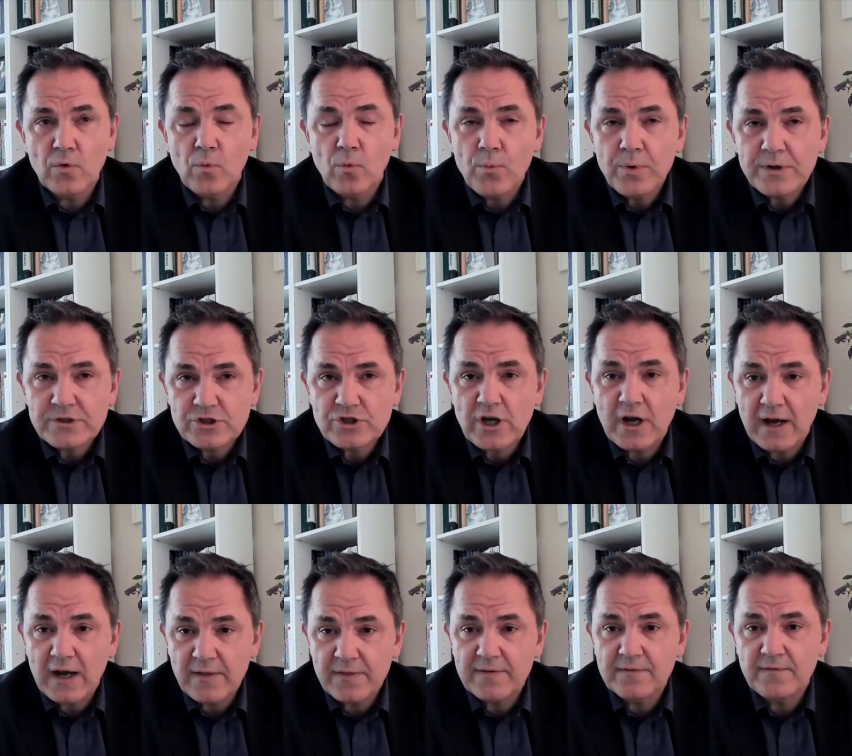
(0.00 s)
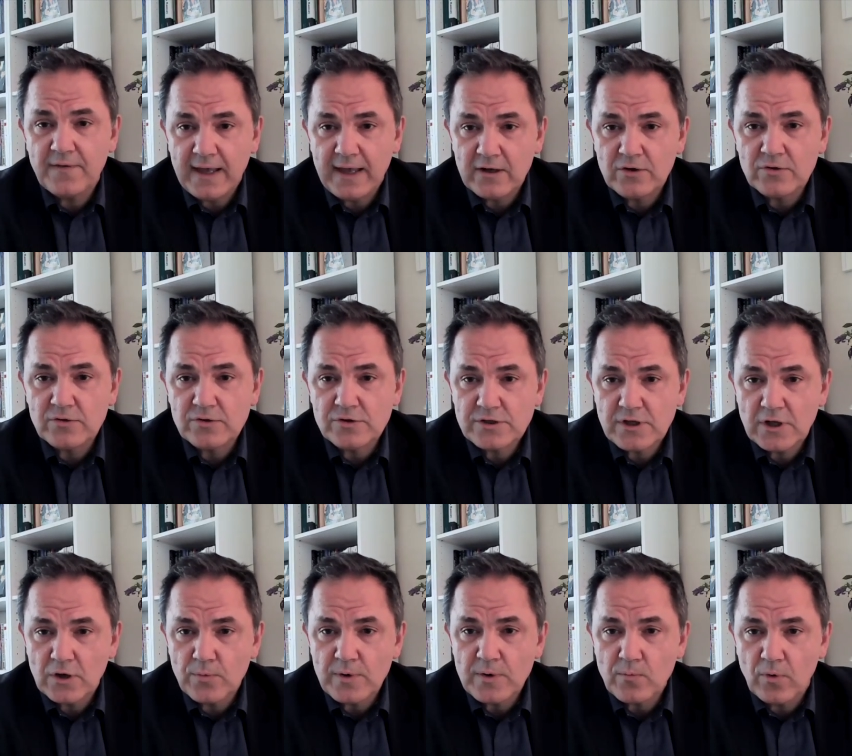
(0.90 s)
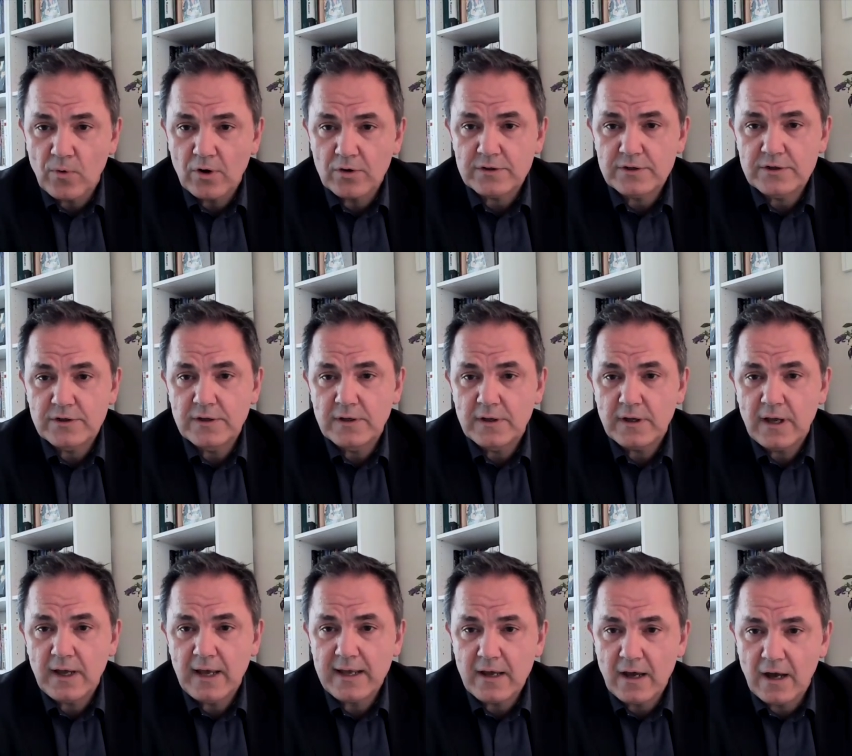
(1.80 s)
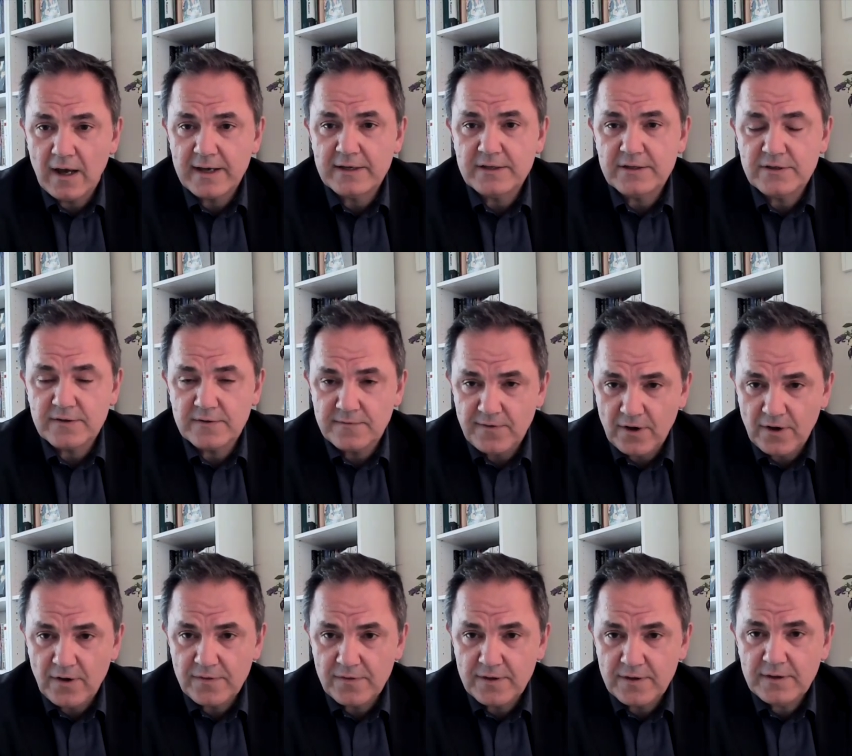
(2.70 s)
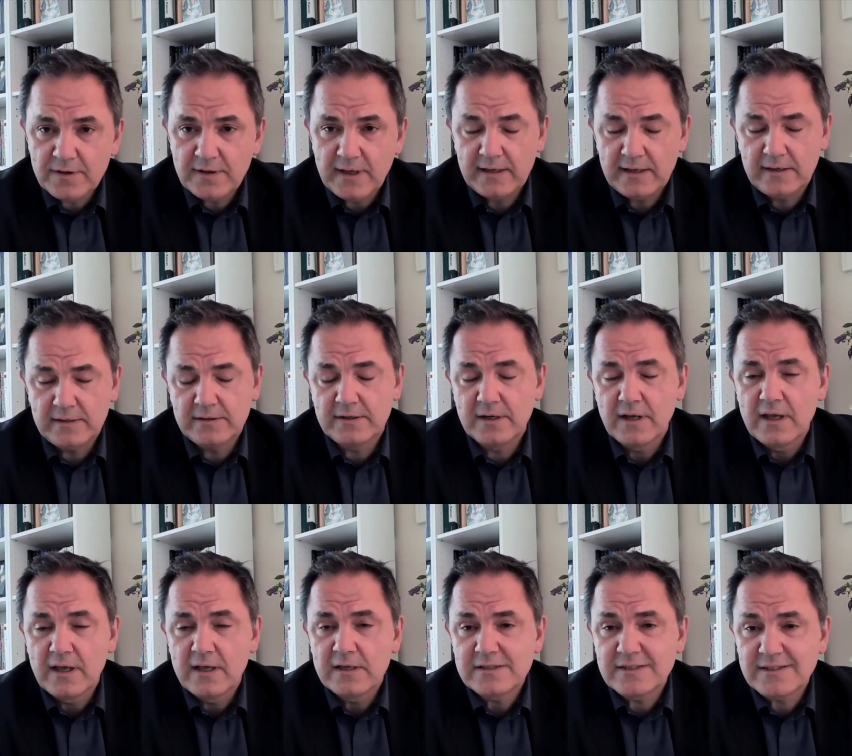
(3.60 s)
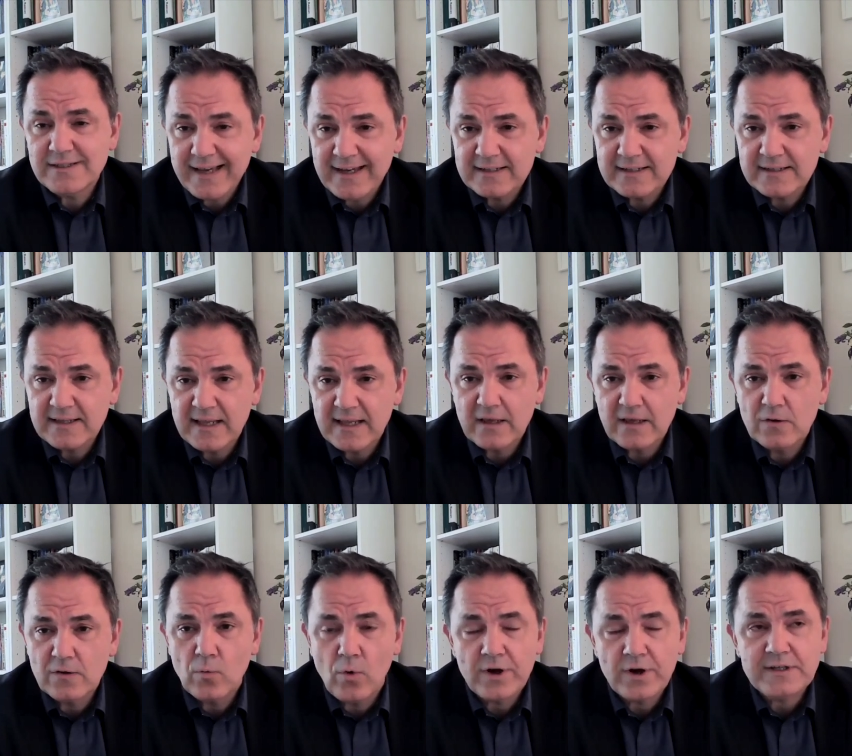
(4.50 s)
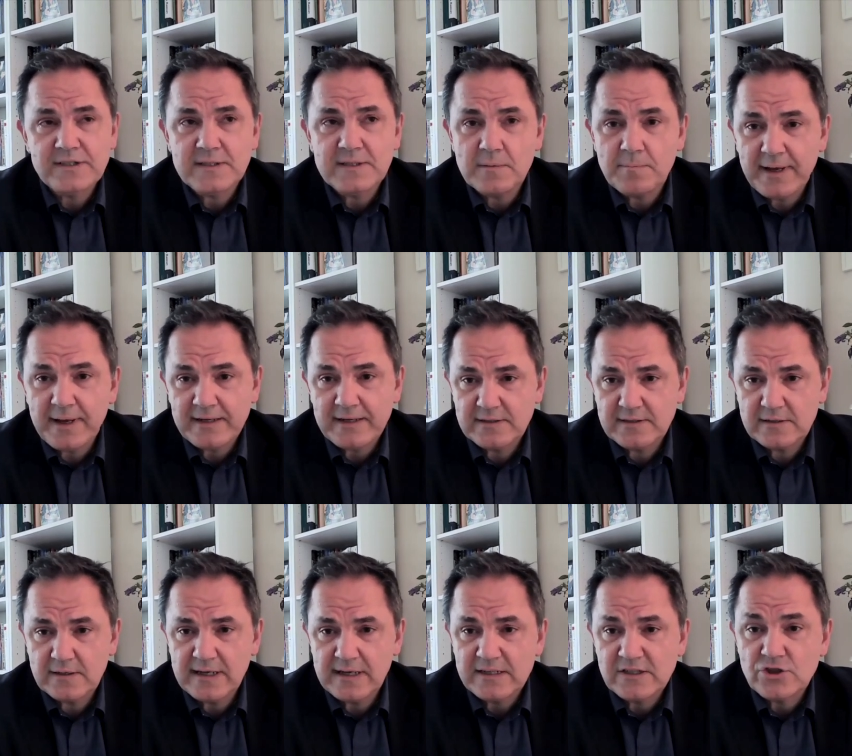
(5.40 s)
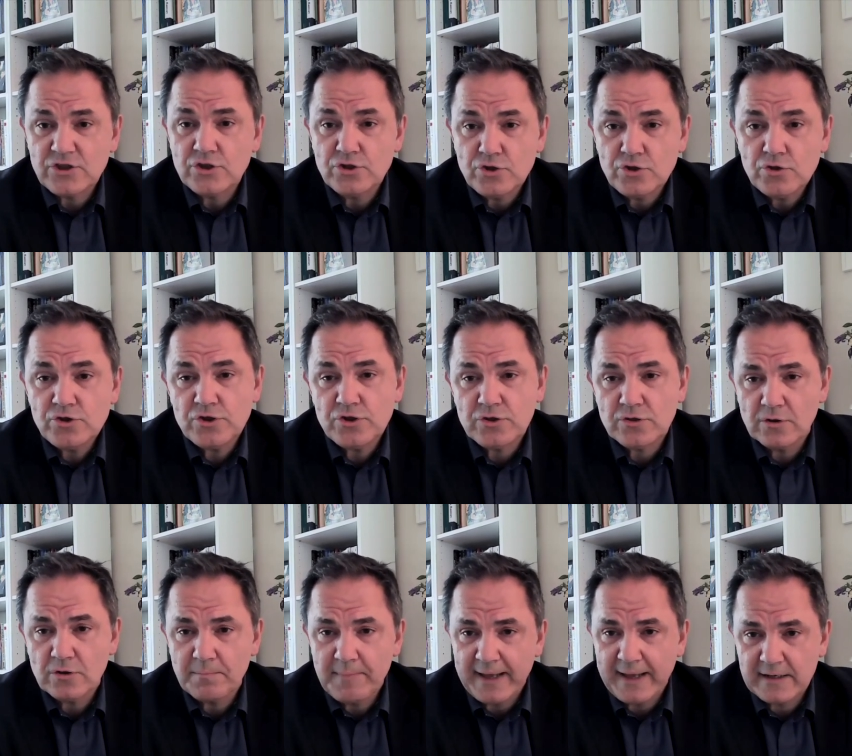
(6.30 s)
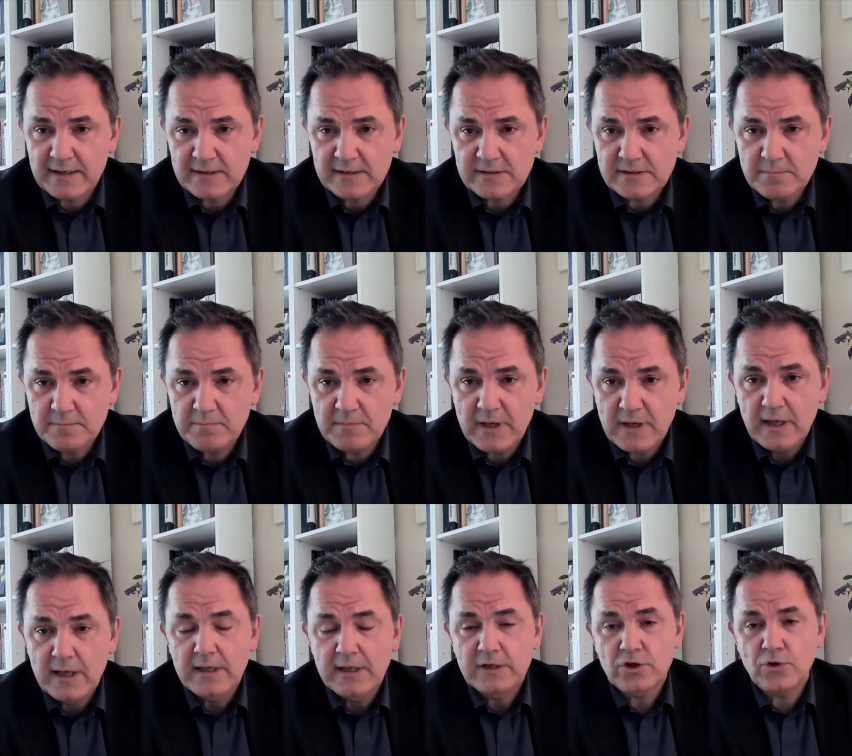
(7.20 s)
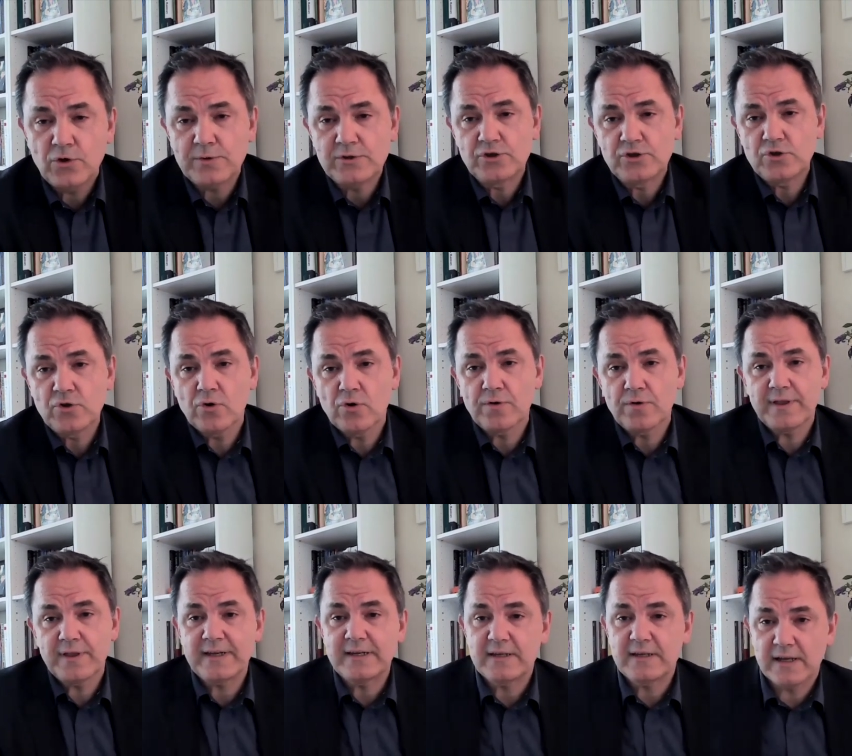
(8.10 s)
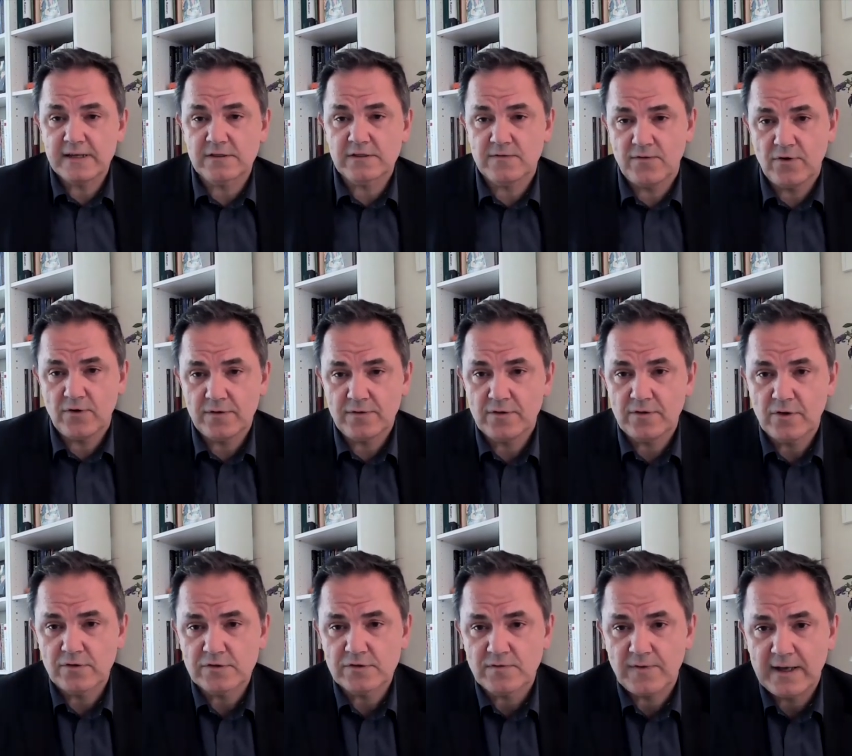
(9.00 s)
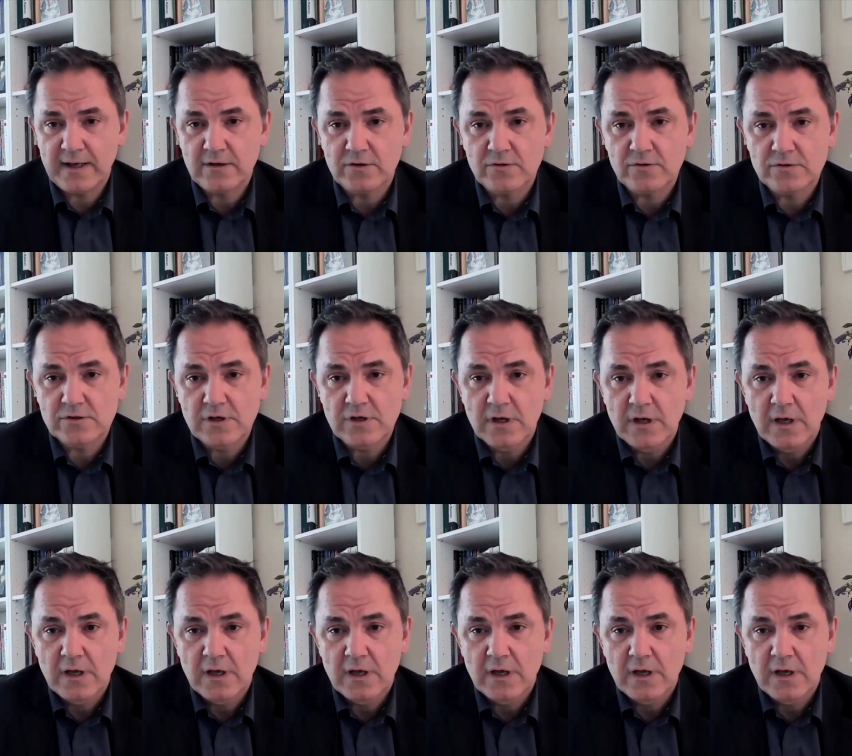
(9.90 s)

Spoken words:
which are the values that we want AI to further, and secondly, what is the best institutional mechanism to ensure that it does further those values.